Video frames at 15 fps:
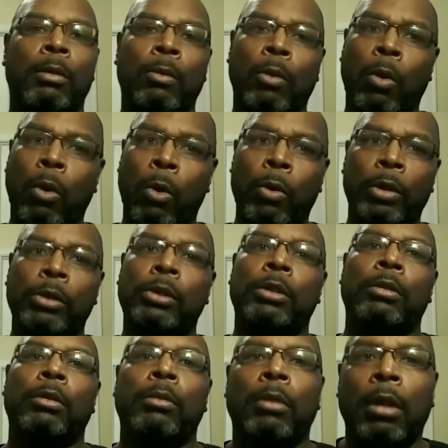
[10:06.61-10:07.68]

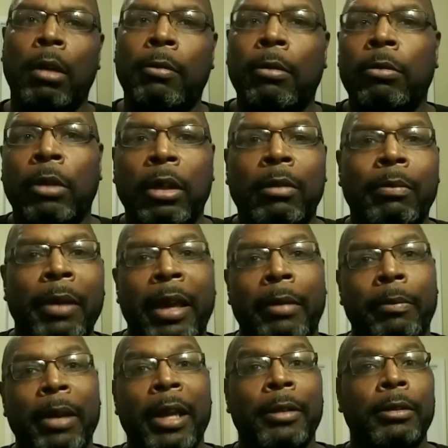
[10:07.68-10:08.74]
horse of a running
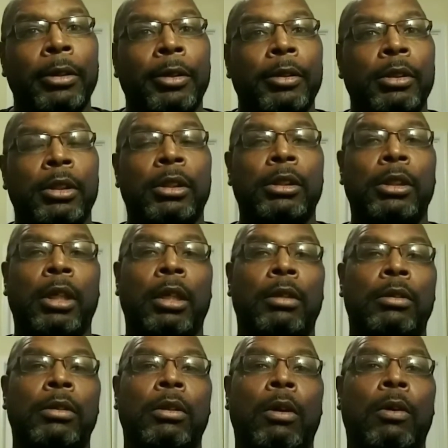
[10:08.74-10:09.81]
back there just
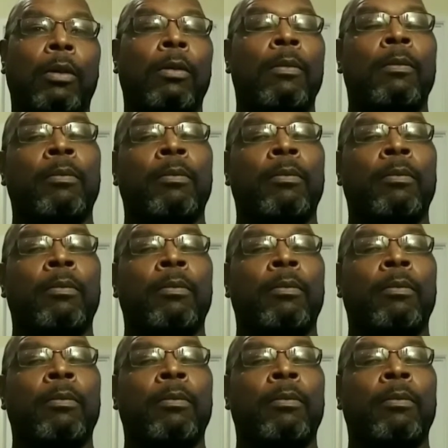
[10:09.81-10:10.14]
yet. So